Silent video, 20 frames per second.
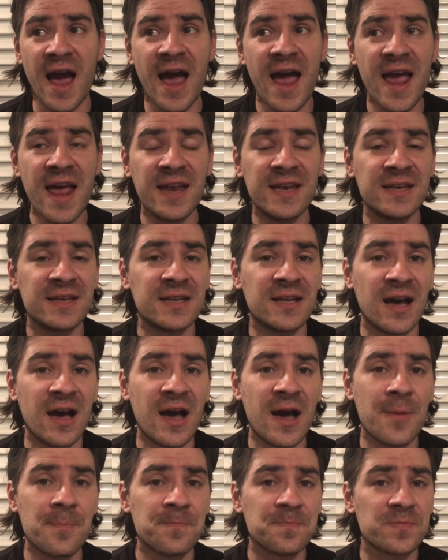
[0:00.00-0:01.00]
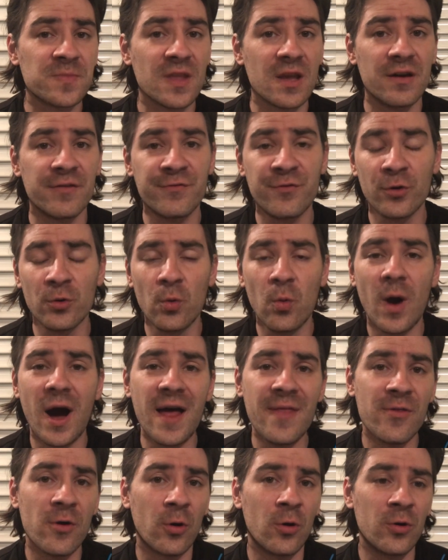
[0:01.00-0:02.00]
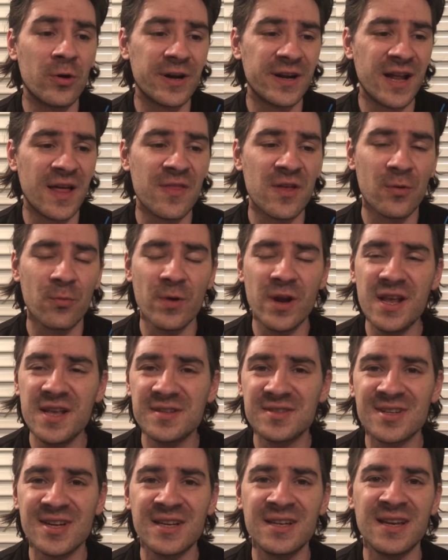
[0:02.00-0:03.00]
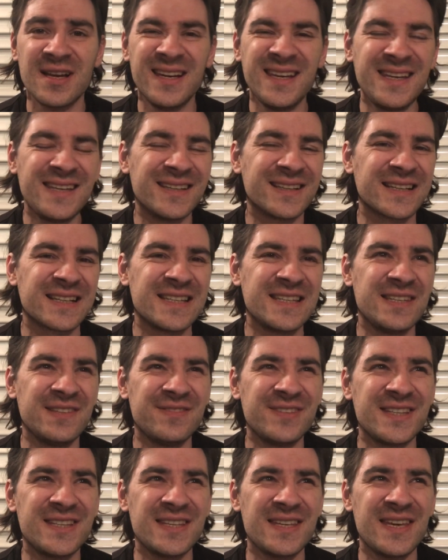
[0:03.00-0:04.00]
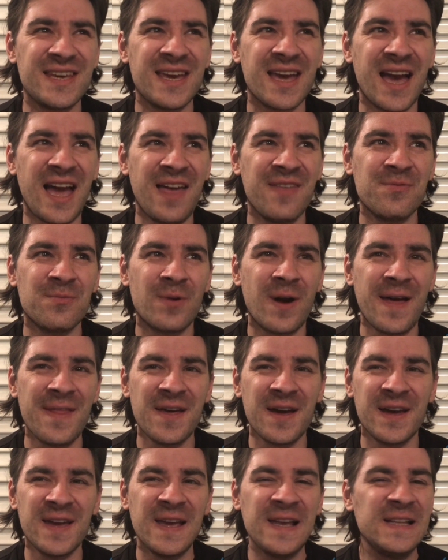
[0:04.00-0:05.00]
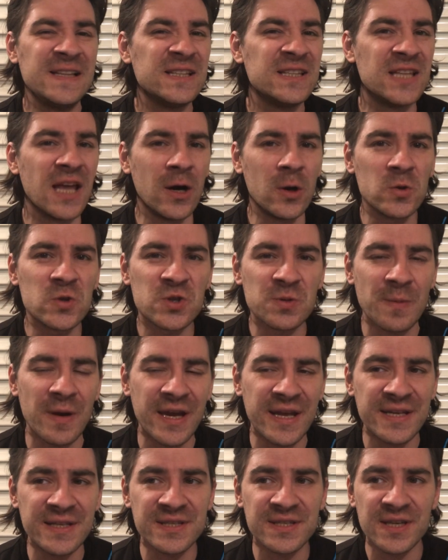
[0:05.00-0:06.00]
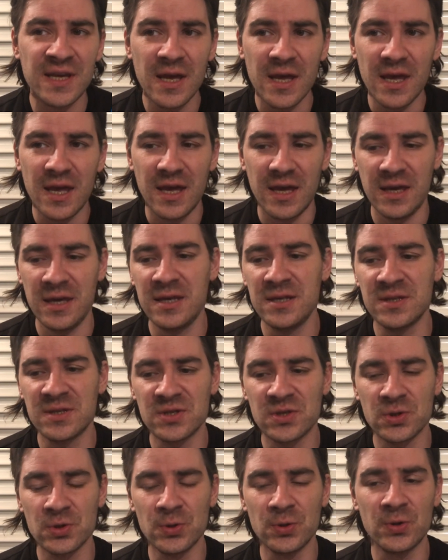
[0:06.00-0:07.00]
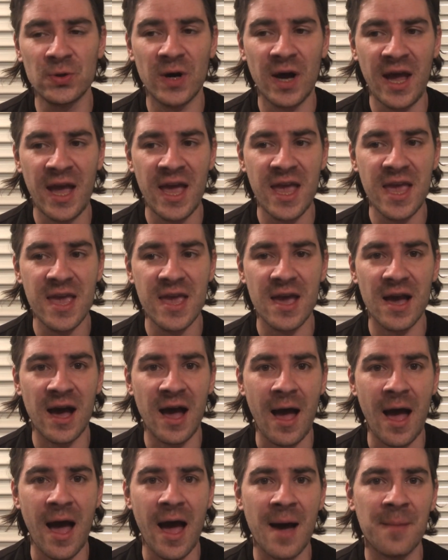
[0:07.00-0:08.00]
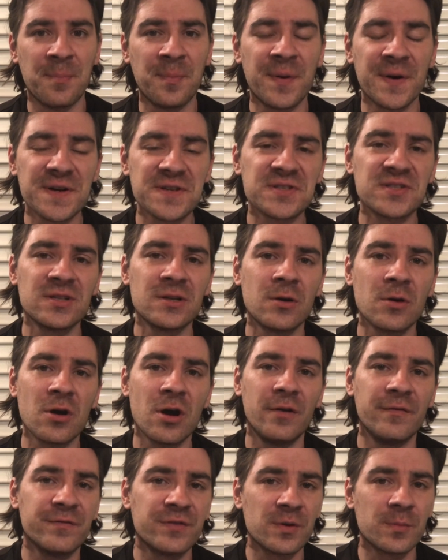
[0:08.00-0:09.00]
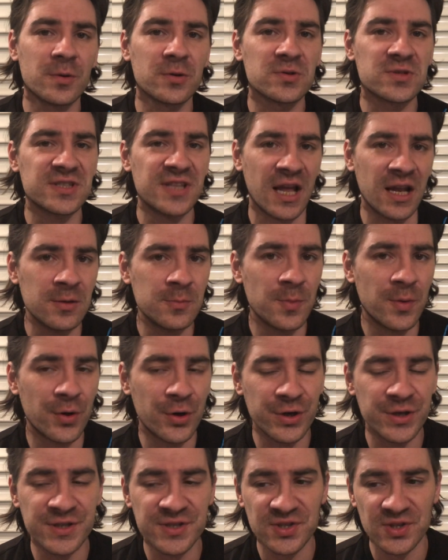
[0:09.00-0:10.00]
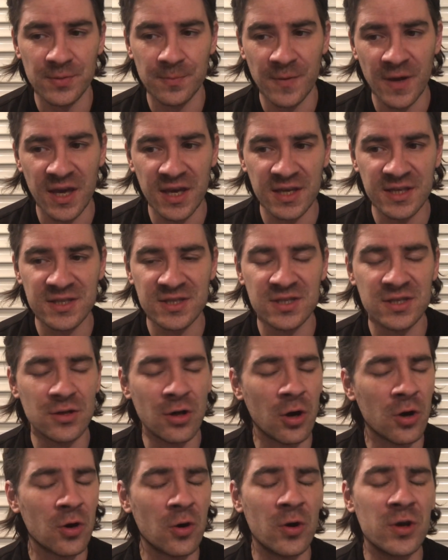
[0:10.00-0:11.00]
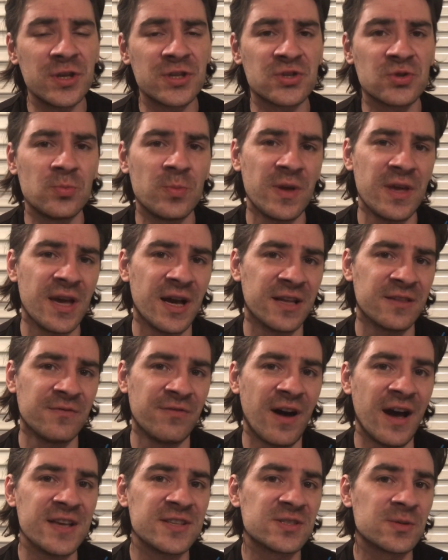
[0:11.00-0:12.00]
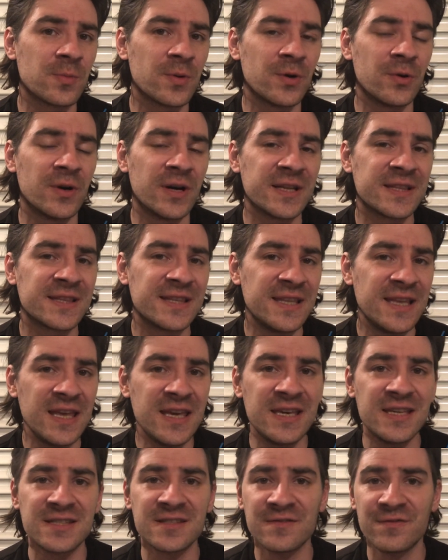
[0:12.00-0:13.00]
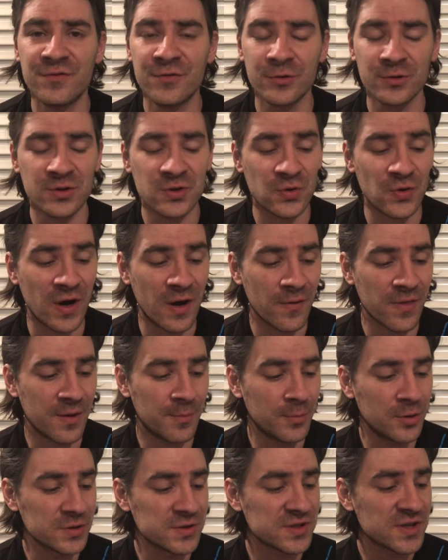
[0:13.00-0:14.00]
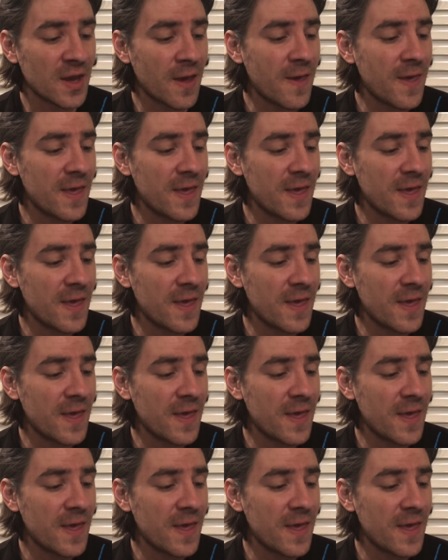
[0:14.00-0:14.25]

And uh, for one or another reason, inactivity and rather indulgement into a, a, a personal comfortable standpoint, it's not going to be advisable at least for throughout the months.